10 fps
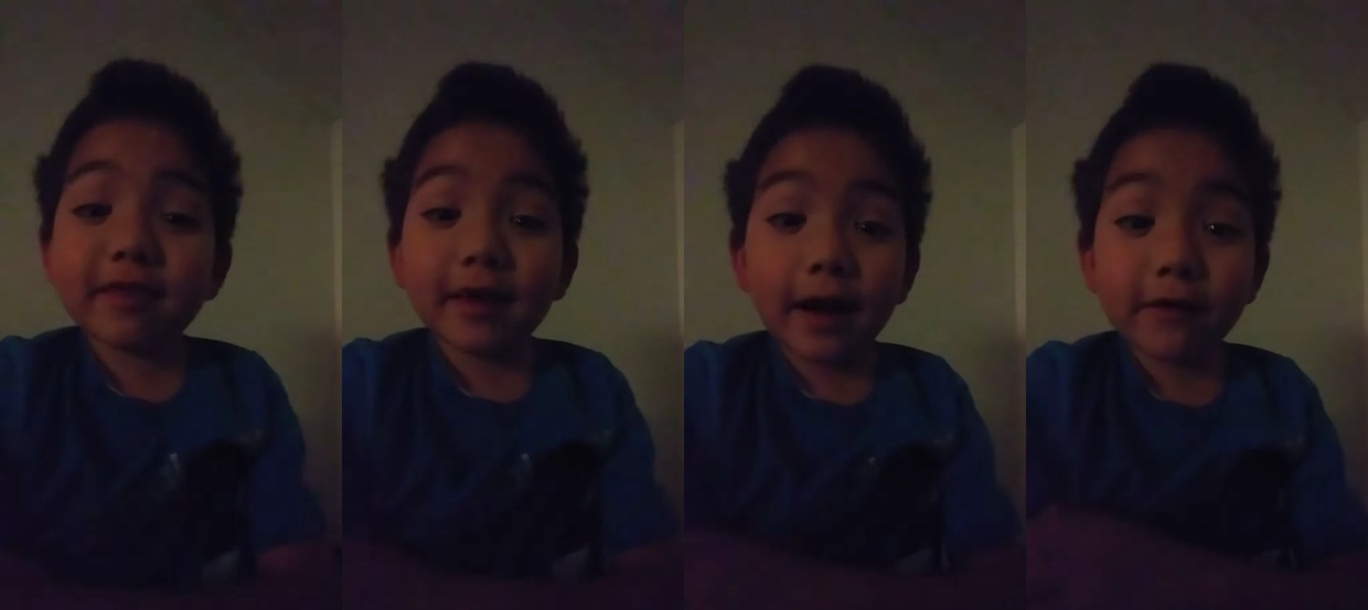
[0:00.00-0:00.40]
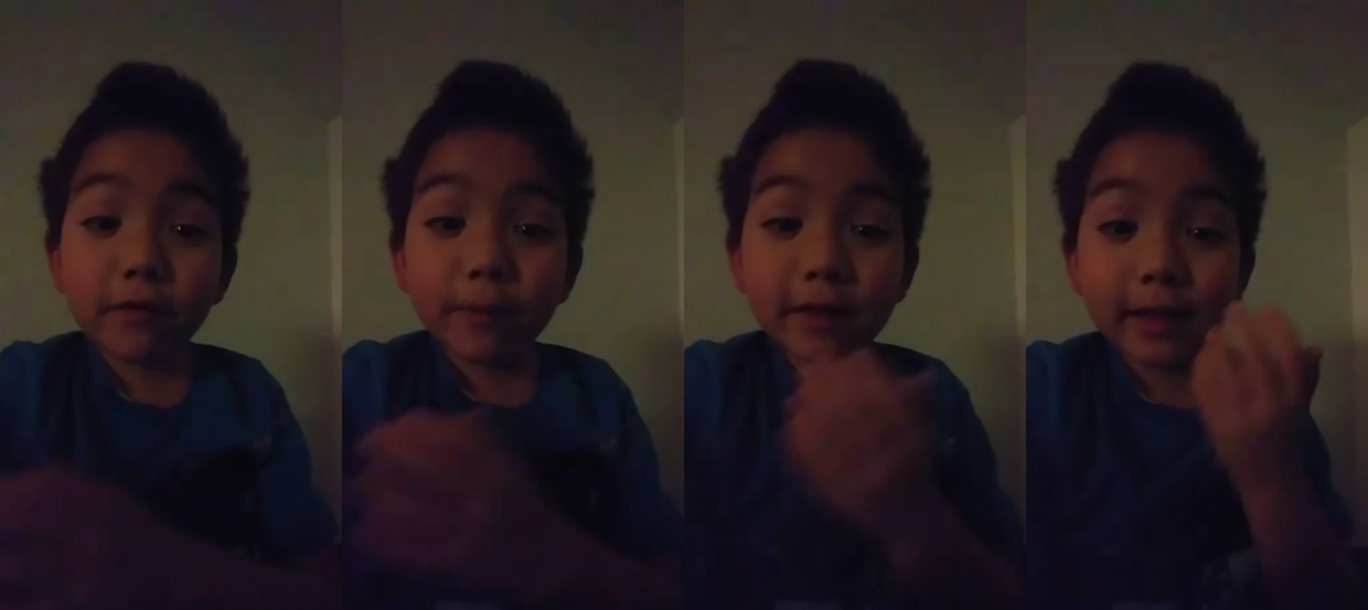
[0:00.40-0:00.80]
I just
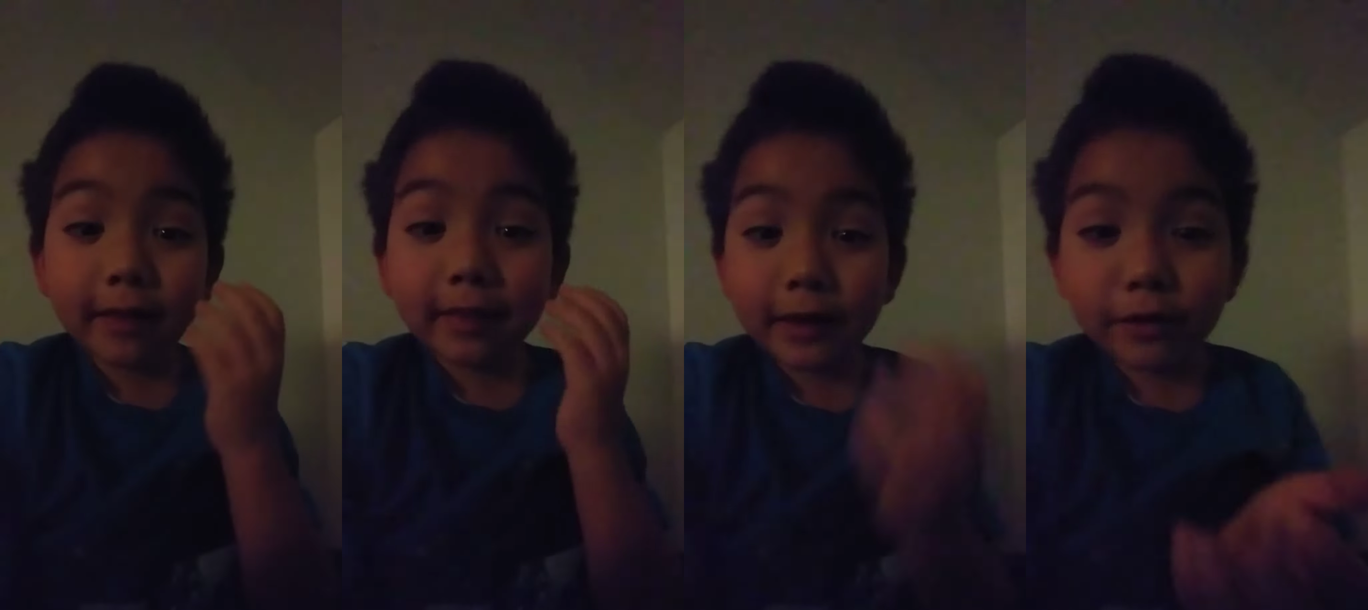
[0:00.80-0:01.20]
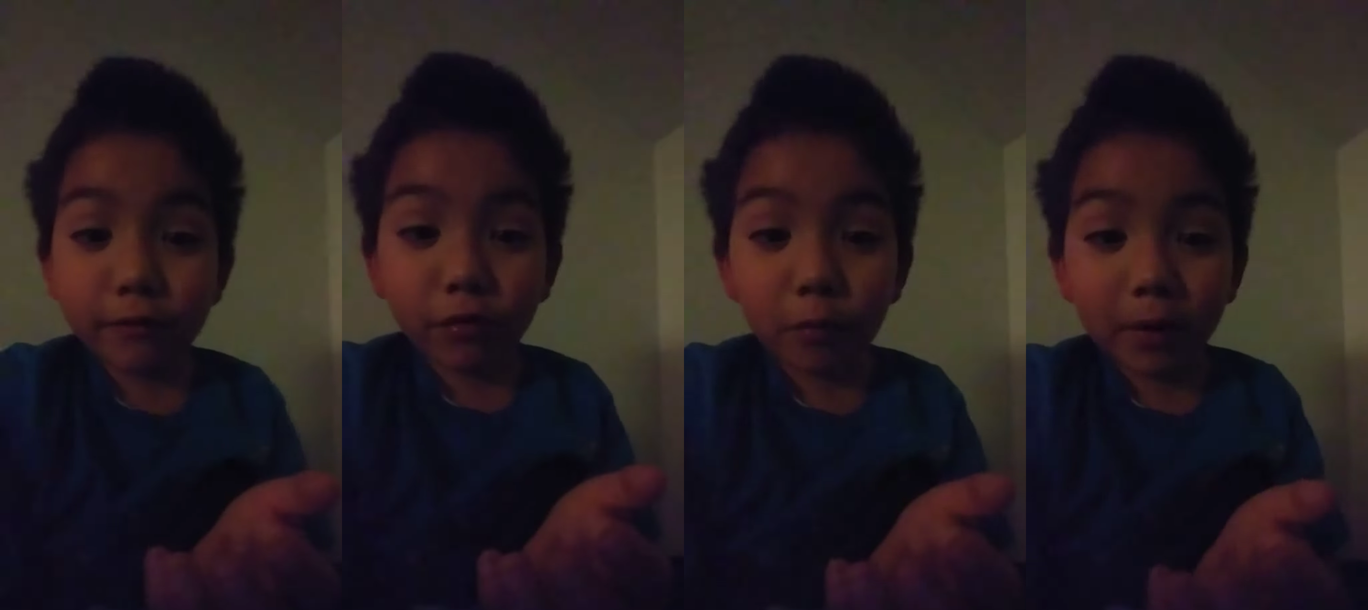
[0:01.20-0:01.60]
want to say thank you
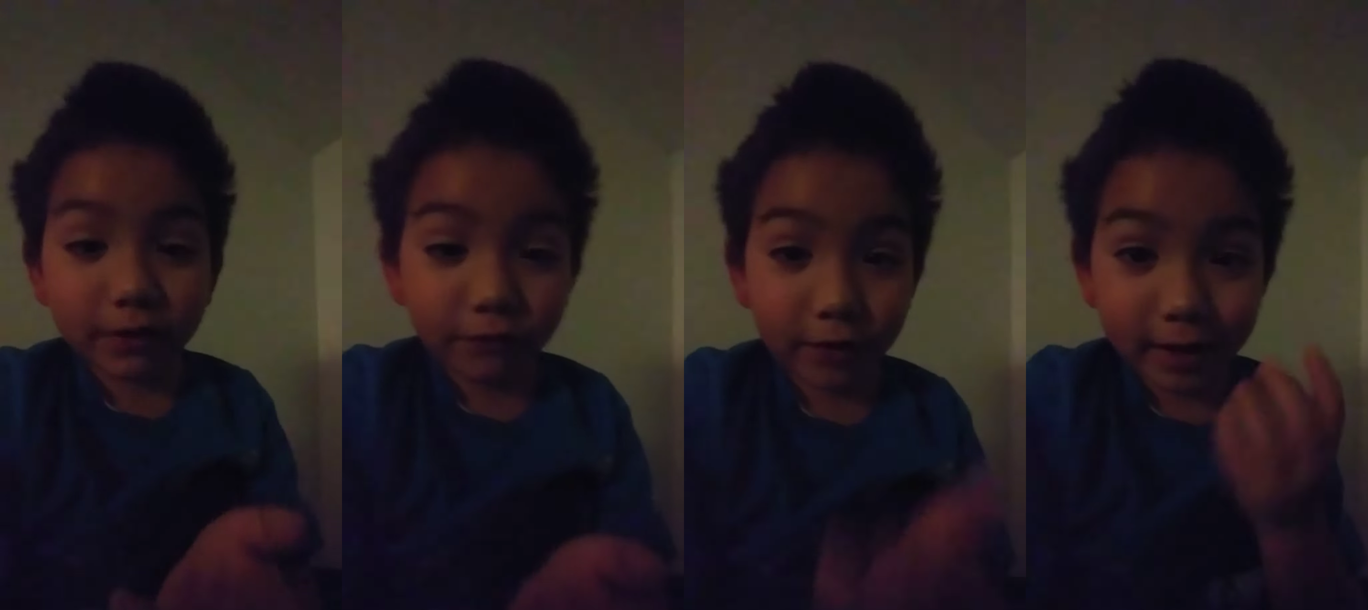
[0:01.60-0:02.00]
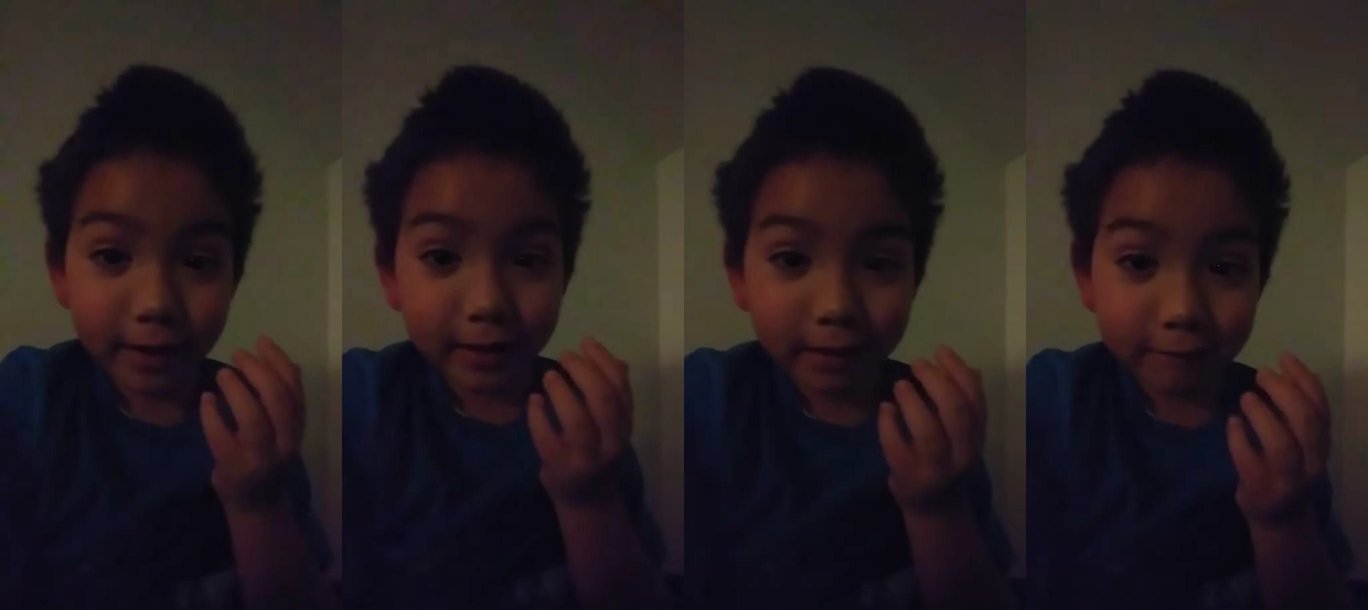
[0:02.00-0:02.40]
so much for
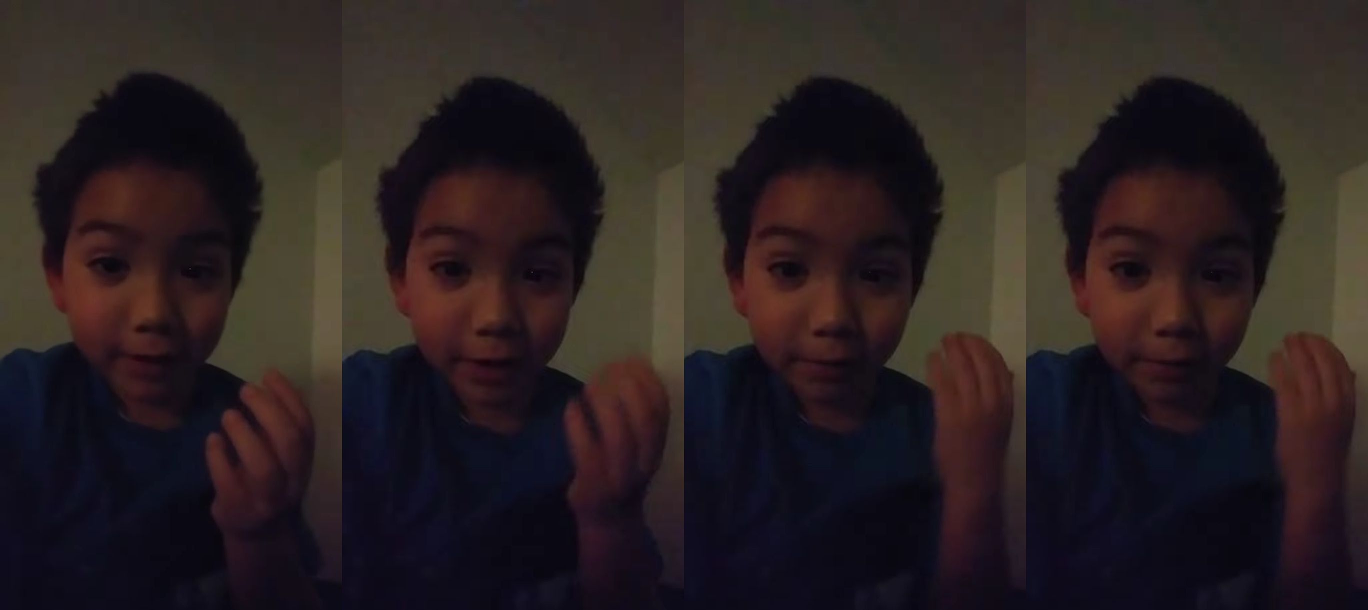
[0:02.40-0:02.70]
liking that video.